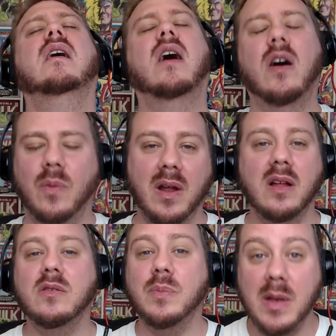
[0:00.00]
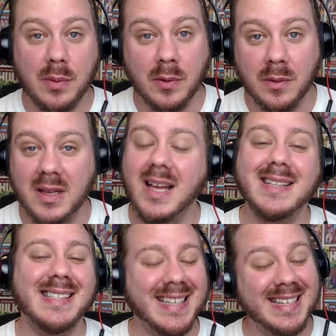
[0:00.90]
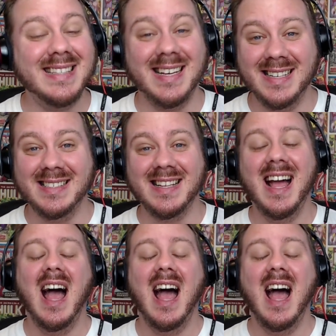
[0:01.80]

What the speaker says: of 100 people. Yes, it does.